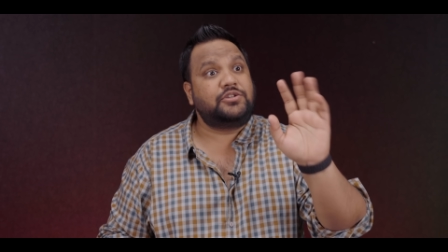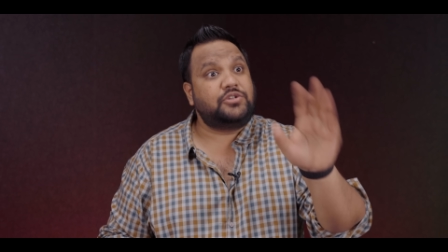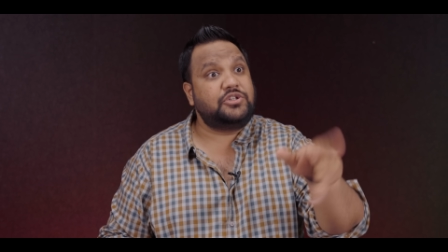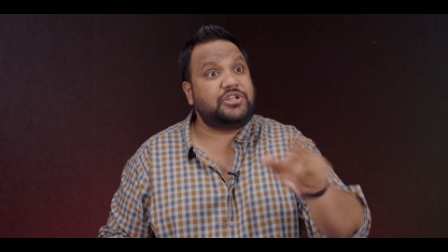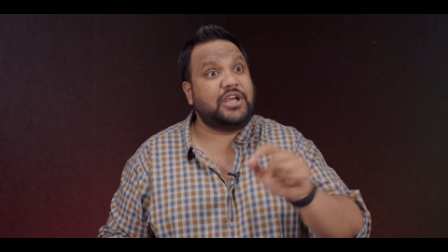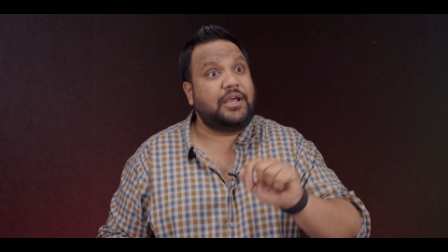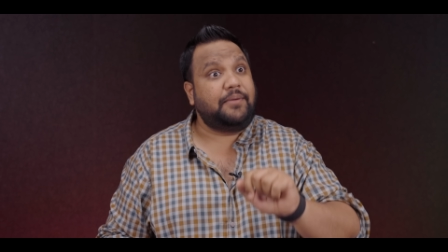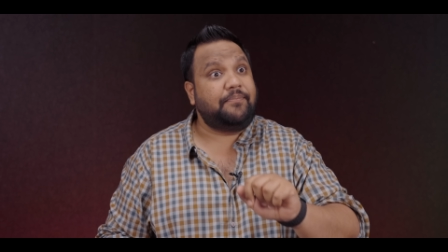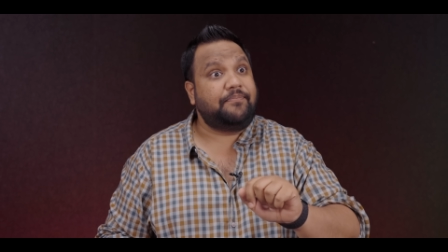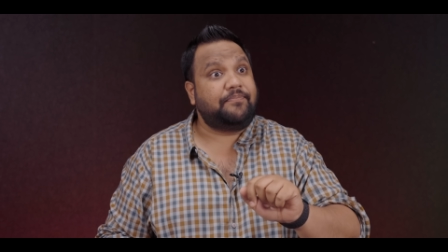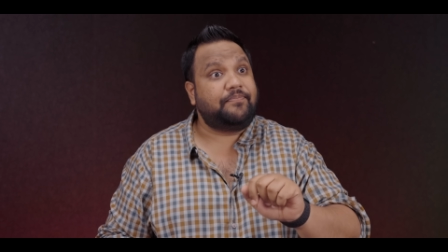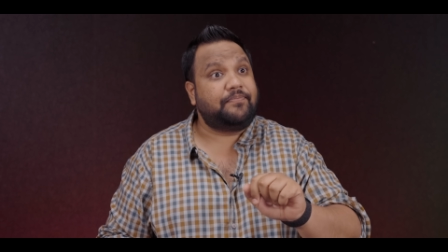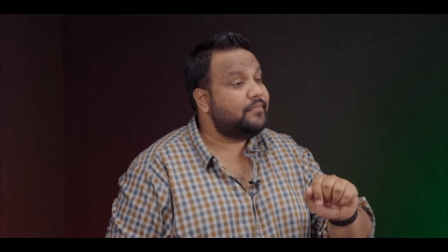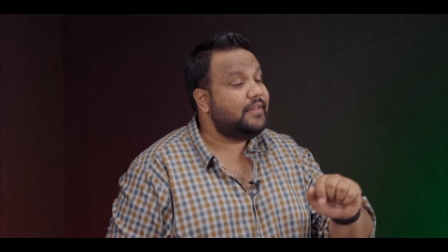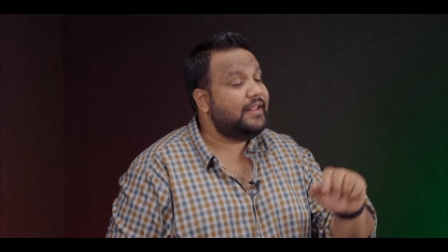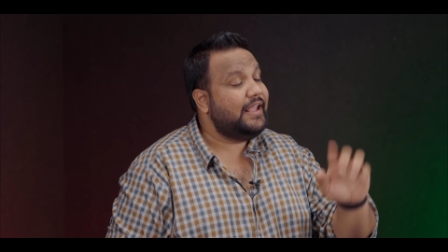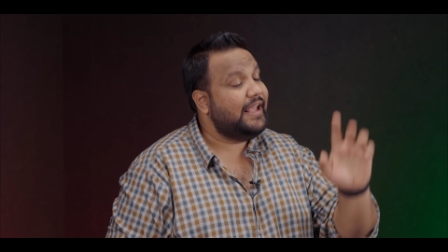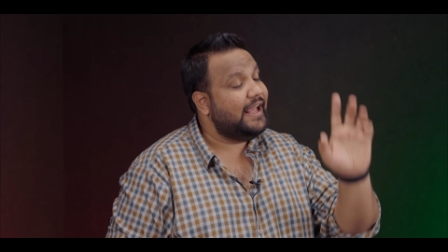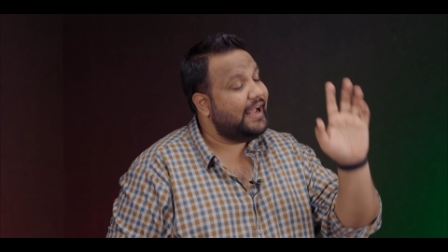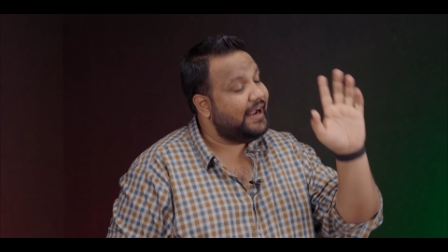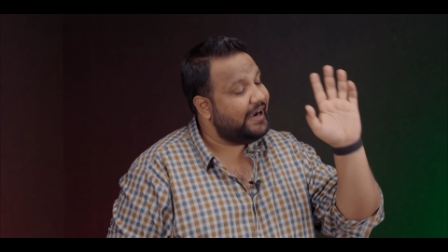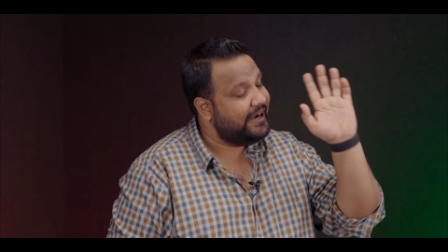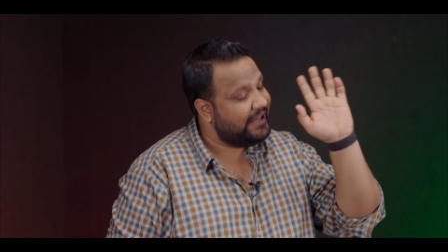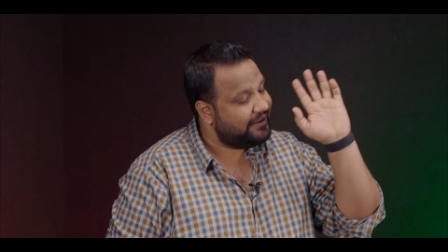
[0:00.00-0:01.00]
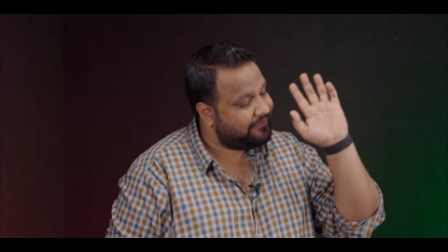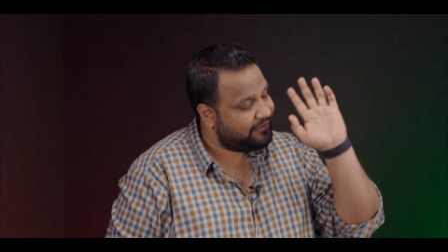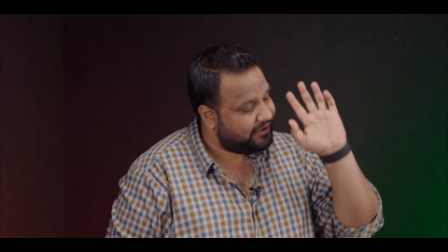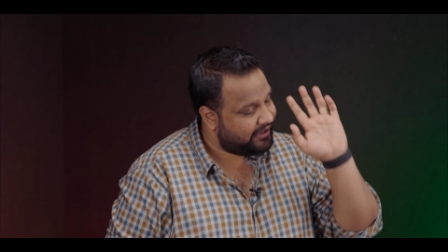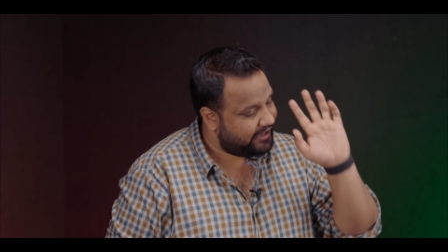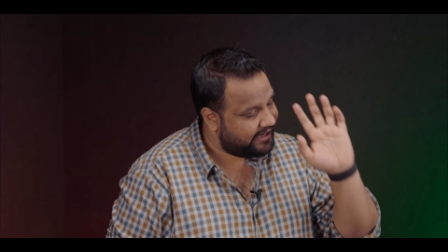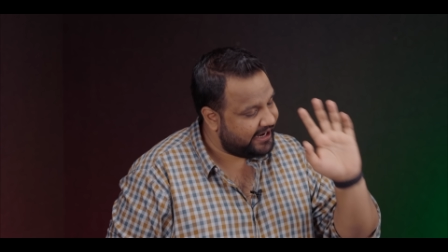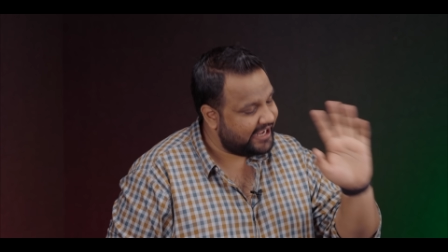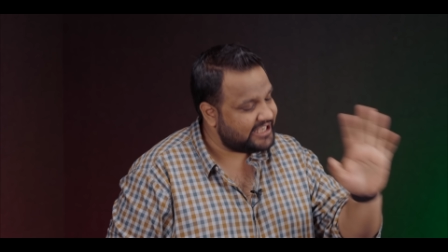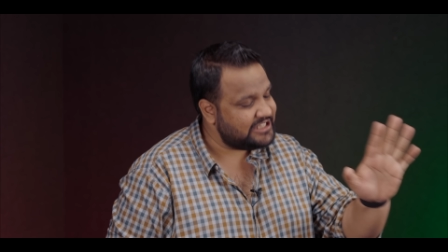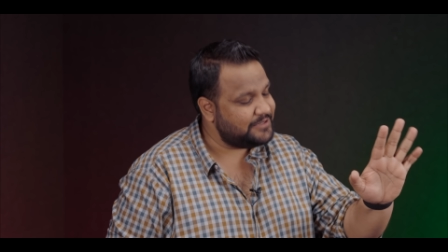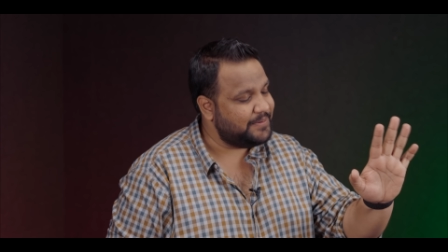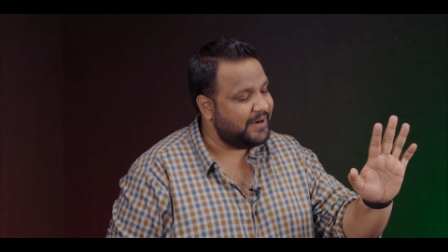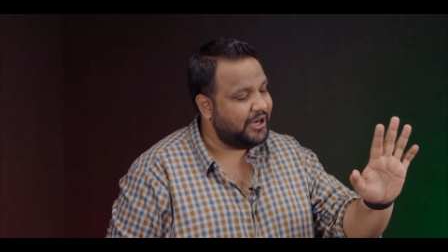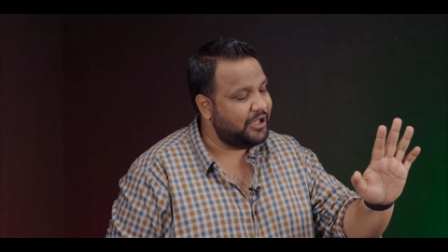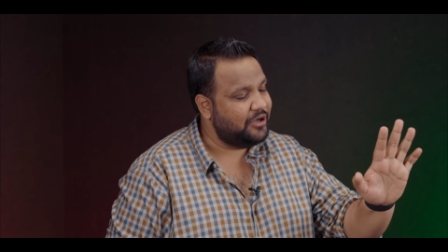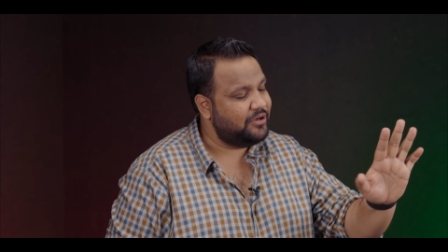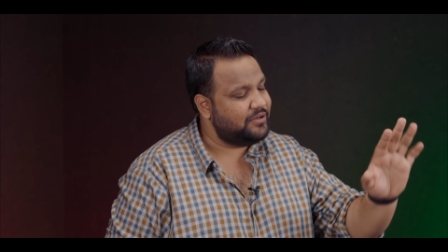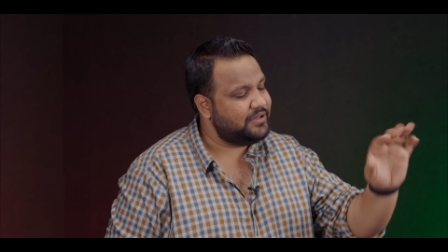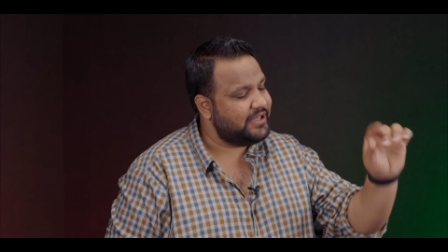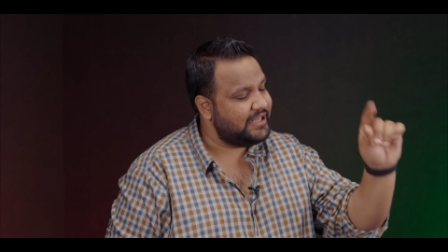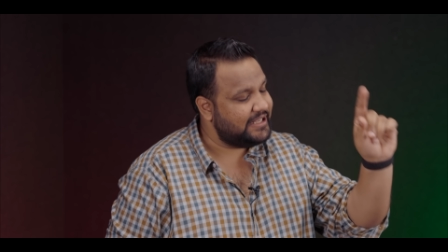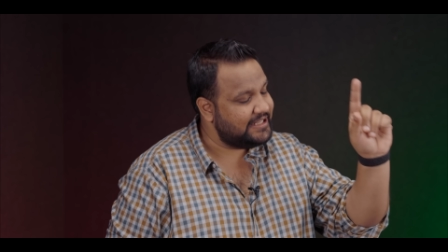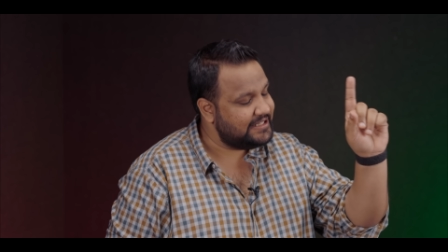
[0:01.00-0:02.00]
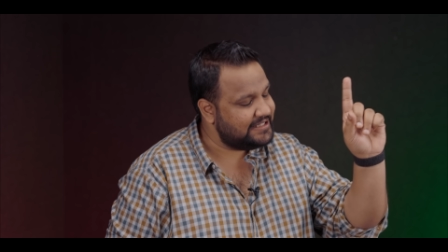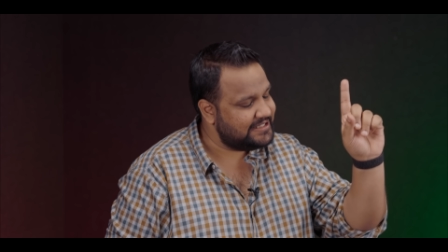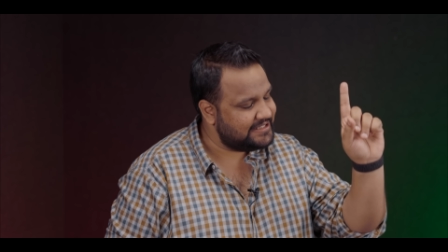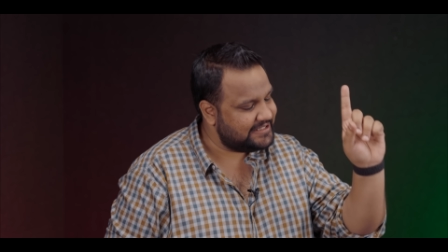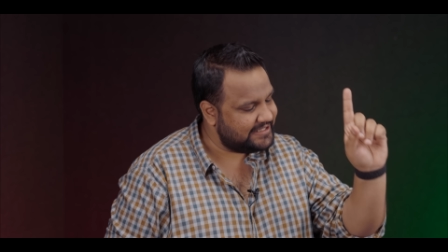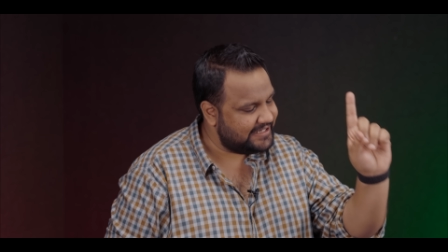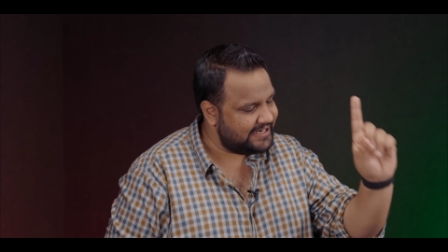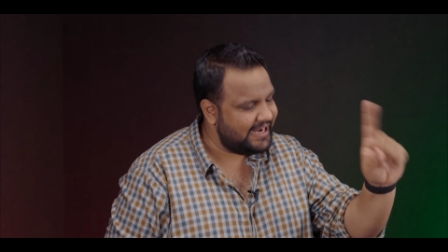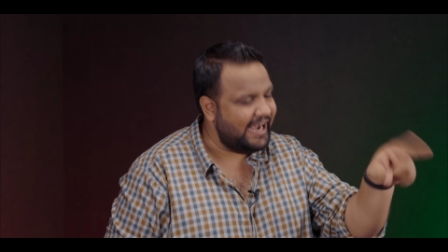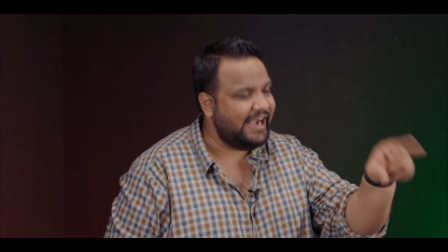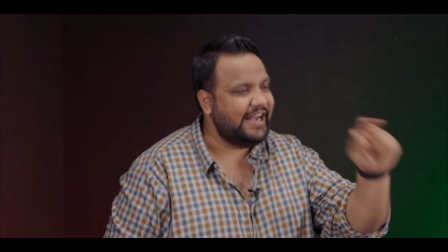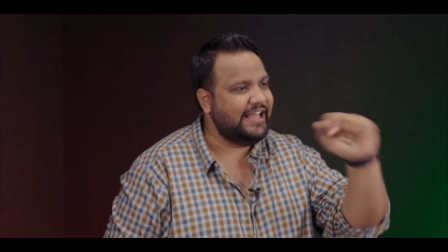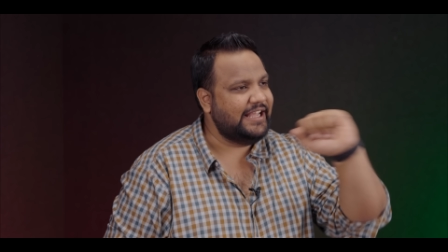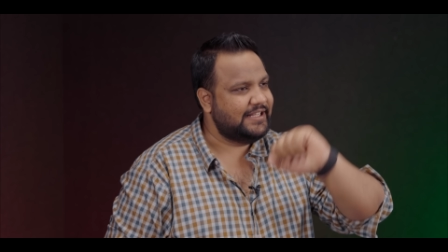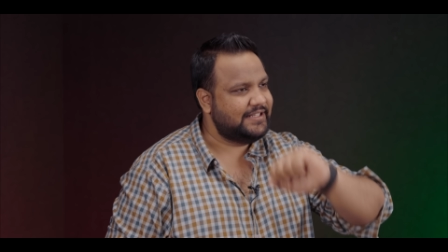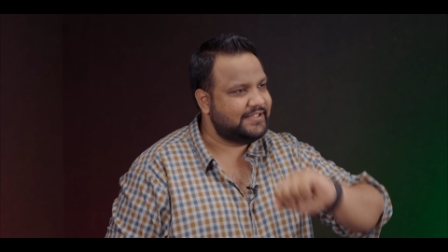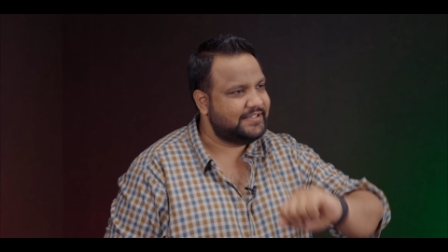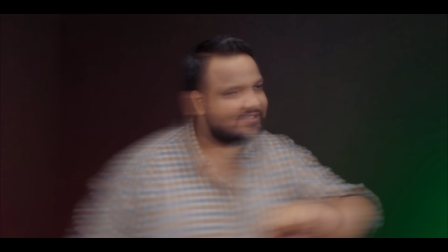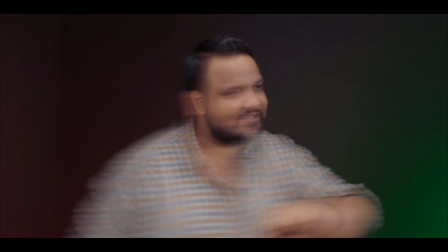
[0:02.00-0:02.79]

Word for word: Sujay, the idea for our next video is ready.